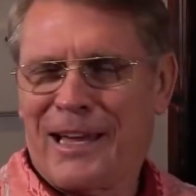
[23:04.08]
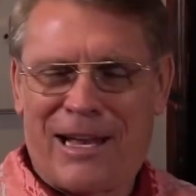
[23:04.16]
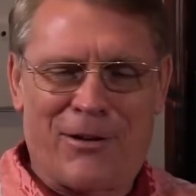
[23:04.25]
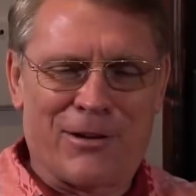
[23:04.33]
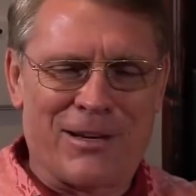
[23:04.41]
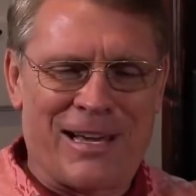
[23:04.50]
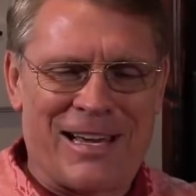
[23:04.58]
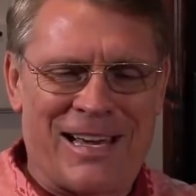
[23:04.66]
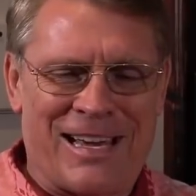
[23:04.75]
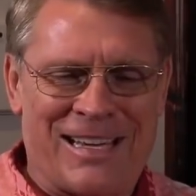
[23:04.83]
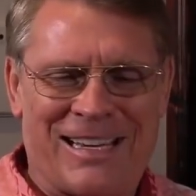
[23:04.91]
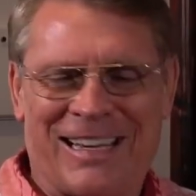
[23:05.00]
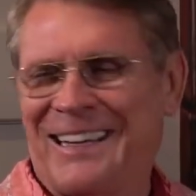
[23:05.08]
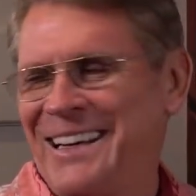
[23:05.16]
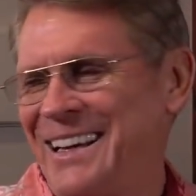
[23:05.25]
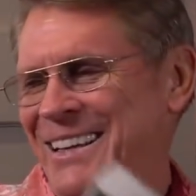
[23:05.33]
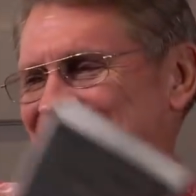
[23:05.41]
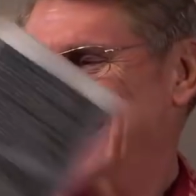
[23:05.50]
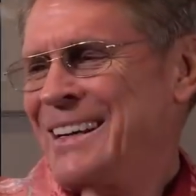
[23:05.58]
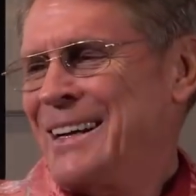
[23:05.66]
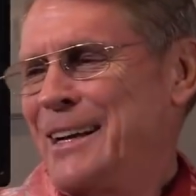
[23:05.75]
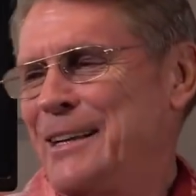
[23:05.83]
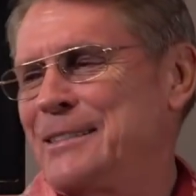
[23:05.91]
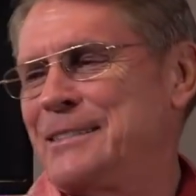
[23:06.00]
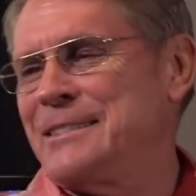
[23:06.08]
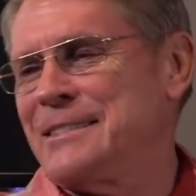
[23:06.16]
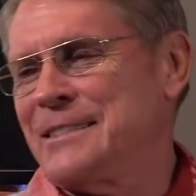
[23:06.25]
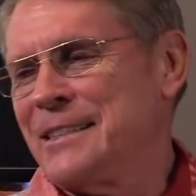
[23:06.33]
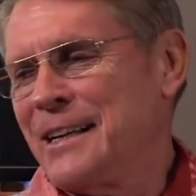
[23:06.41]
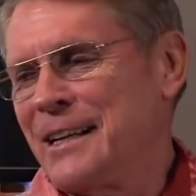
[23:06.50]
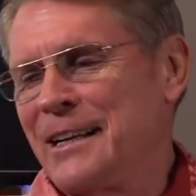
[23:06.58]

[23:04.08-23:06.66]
that how well, And